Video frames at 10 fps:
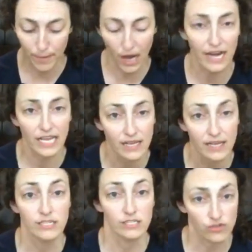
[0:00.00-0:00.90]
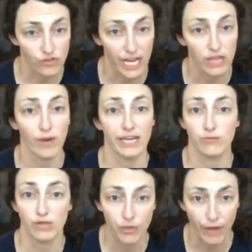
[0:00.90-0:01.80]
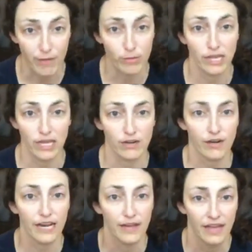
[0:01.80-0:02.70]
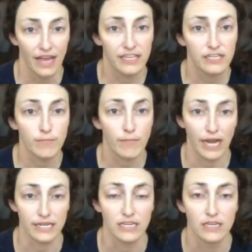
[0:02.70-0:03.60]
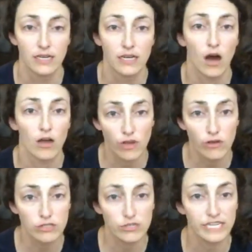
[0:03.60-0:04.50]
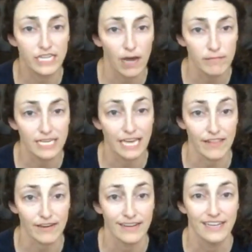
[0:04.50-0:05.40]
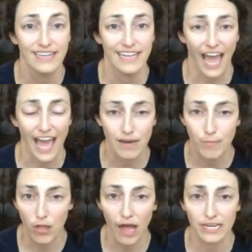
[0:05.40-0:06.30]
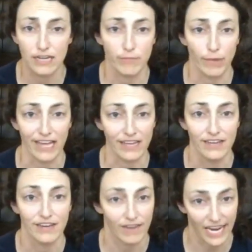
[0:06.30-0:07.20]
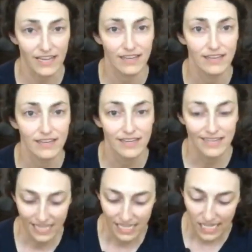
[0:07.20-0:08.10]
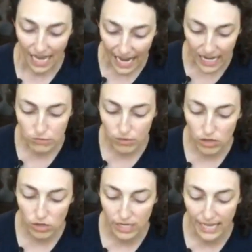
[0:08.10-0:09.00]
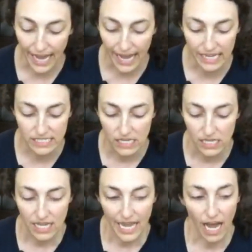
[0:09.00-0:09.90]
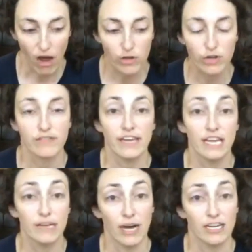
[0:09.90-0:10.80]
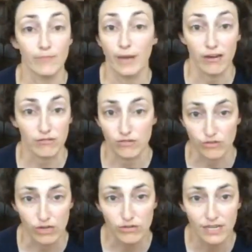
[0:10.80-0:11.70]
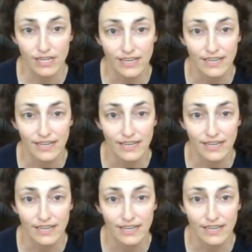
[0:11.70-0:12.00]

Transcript: body, strength-wise, what are you able to integrate? And then your mind. Those three come together and apply to your bike, right? As we look at how you're thinking about your pedal stroke,